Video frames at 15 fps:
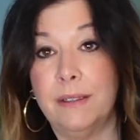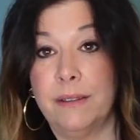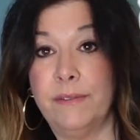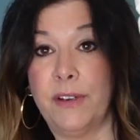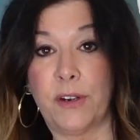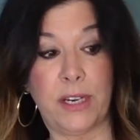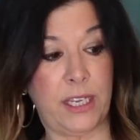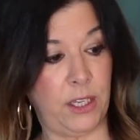
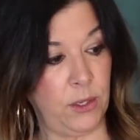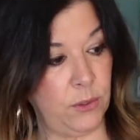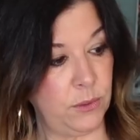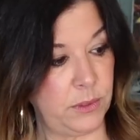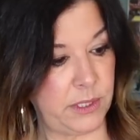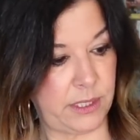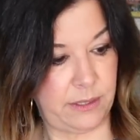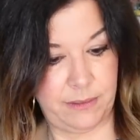Very
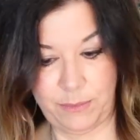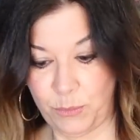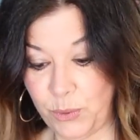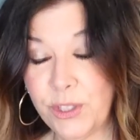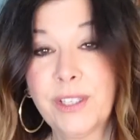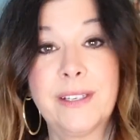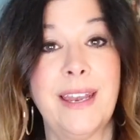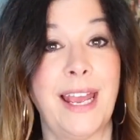cute. Would
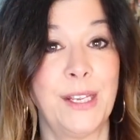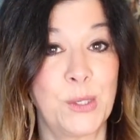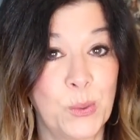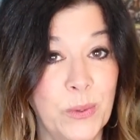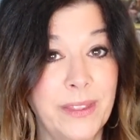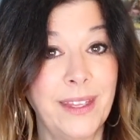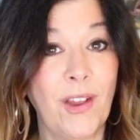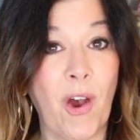look nice
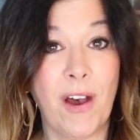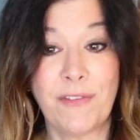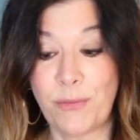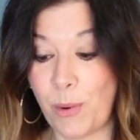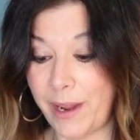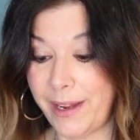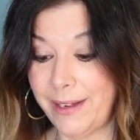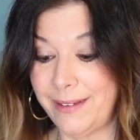with the
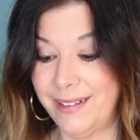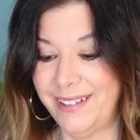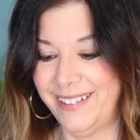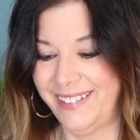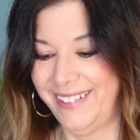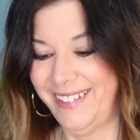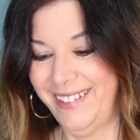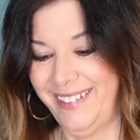off-white
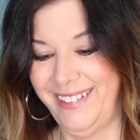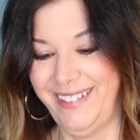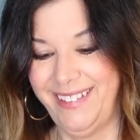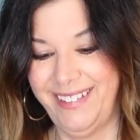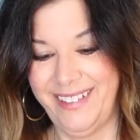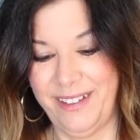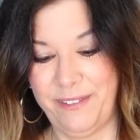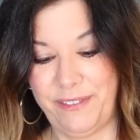
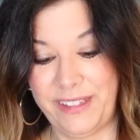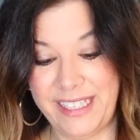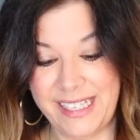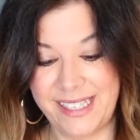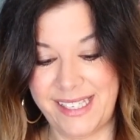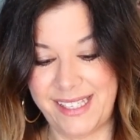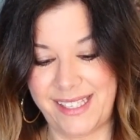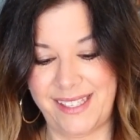
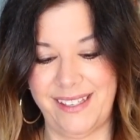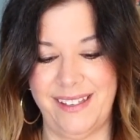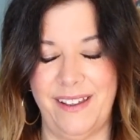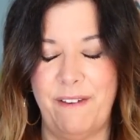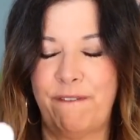fleece